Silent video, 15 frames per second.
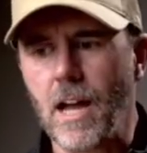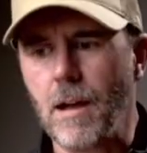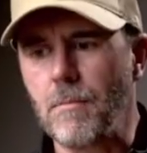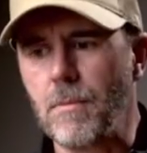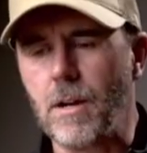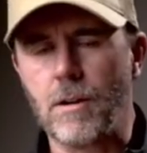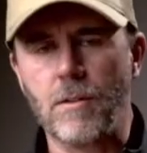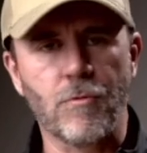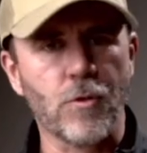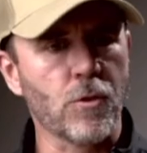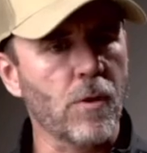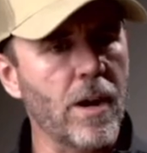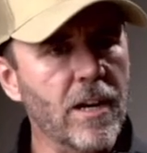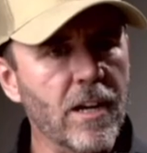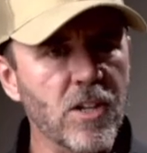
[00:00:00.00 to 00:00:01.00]
I'm a
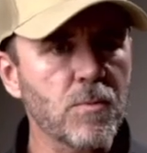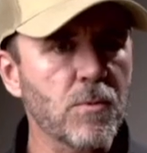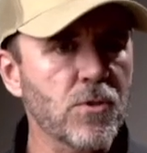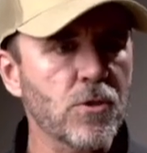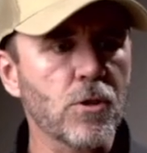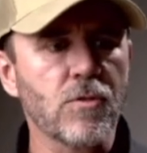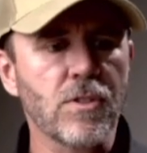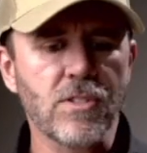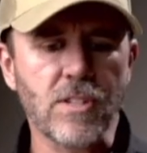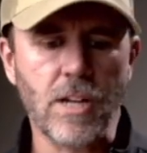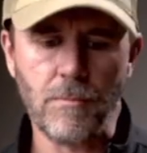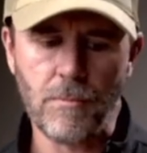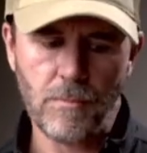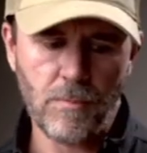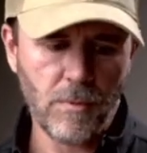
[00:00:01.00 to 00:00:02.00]
great customer service.
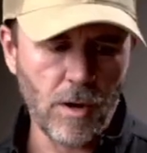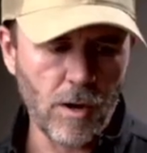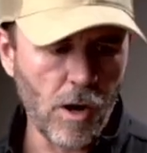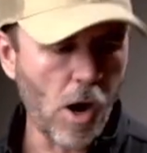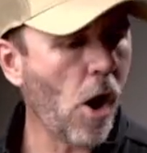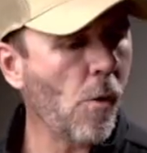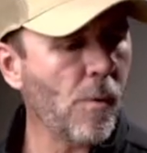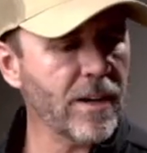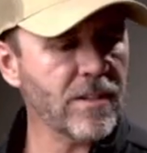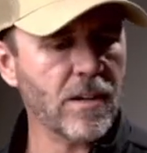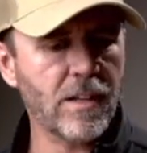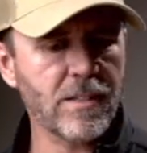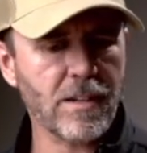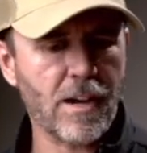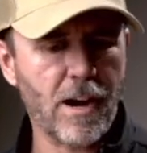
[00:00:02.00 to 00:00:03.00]
I'm always
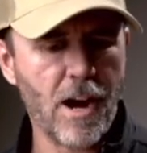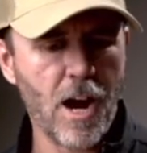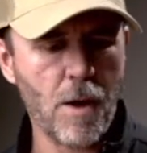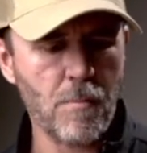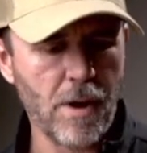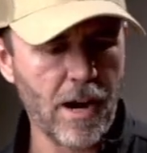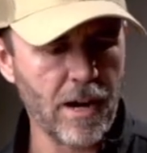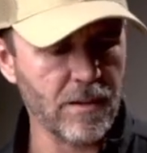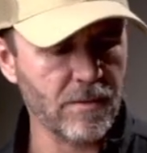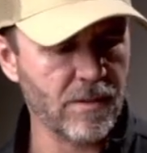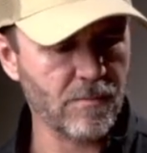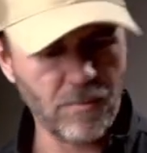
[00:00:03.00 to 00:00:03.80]
on time. I,